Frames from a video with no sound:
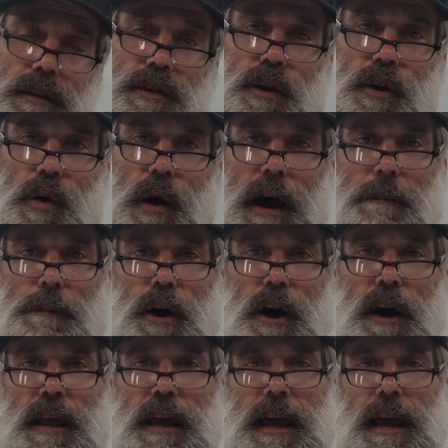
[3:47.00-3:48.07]
So I
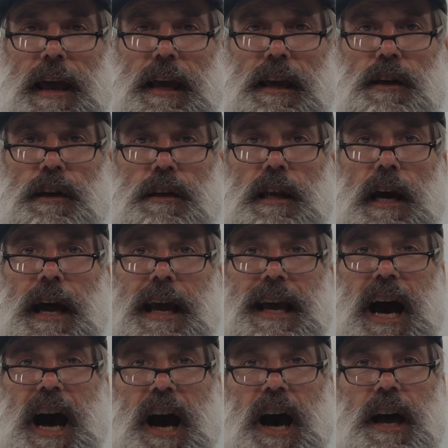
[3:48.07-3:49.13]
bought a Hyundai
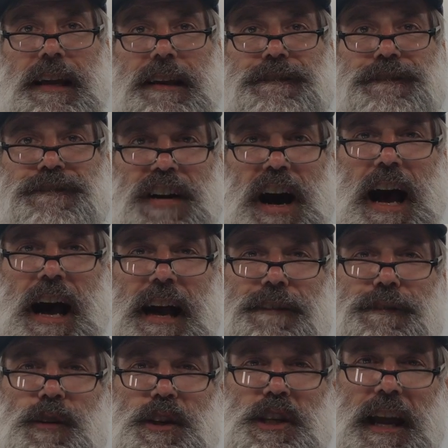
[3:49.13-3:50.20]
Ioniq
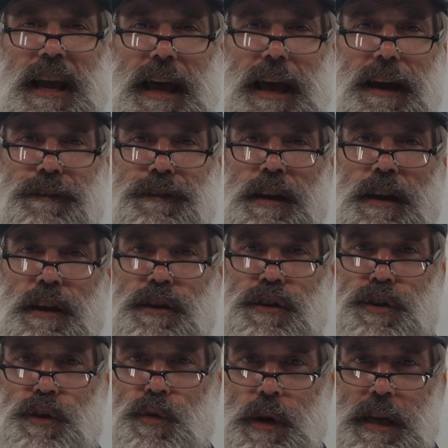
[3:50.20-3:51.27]
5, which I have
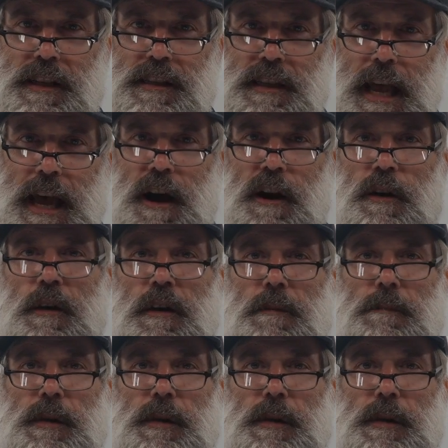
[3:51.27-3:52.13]
two weeks now.